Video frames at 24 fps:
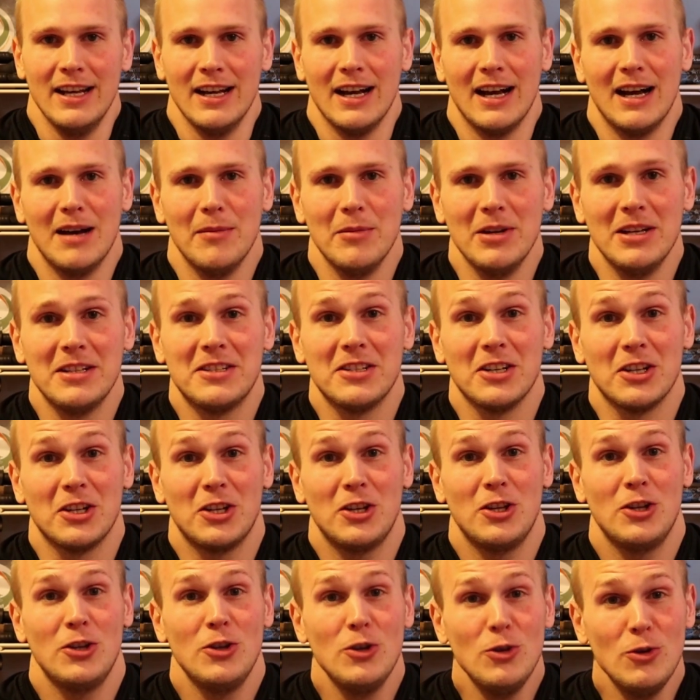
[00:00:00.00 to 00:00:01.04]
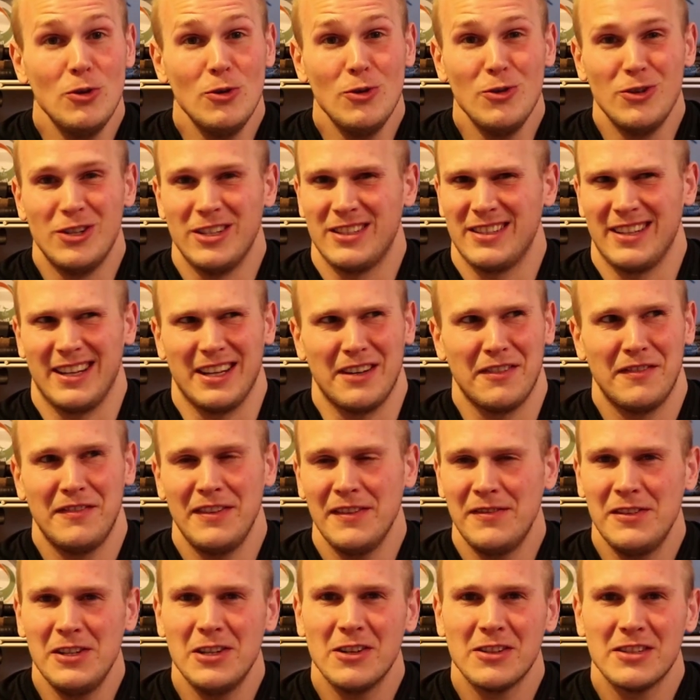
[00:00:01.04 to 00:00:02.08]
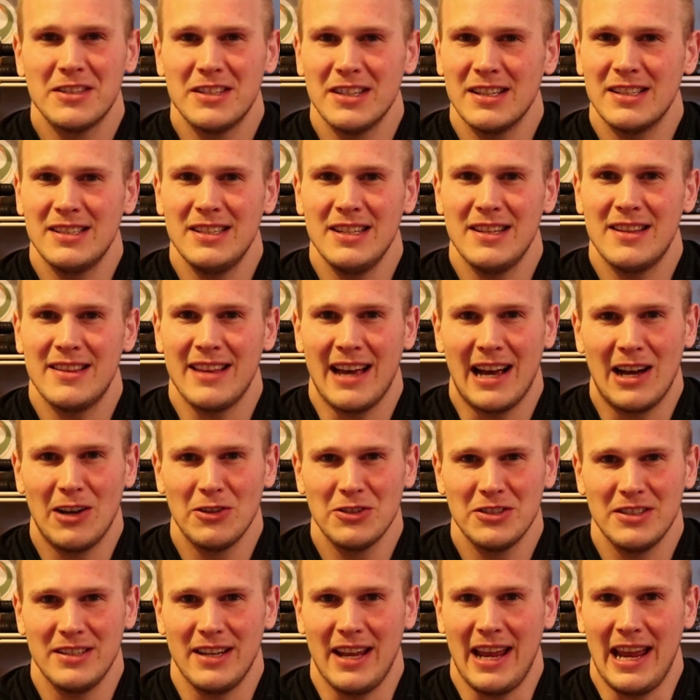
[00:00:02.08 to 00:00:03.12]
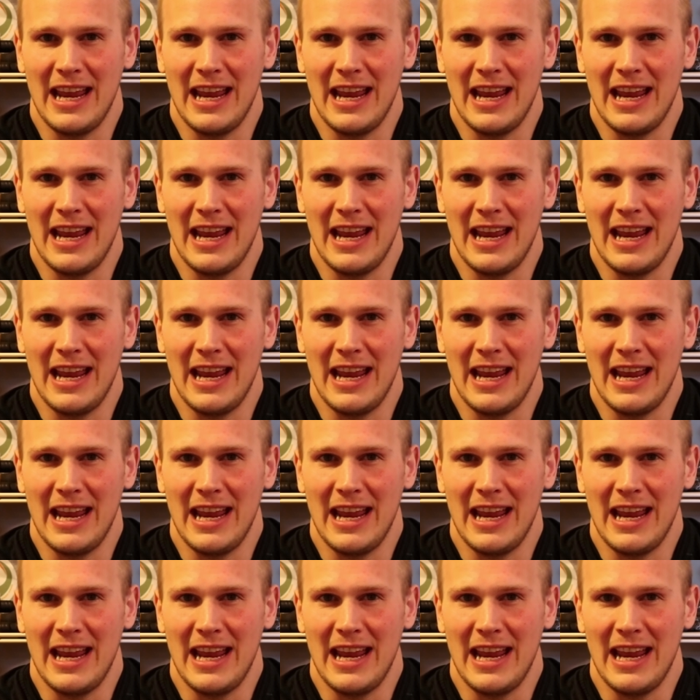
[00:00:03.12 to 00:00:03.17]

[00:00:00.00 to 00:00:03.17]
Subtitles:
It's a huge, it's like 50 or 60,000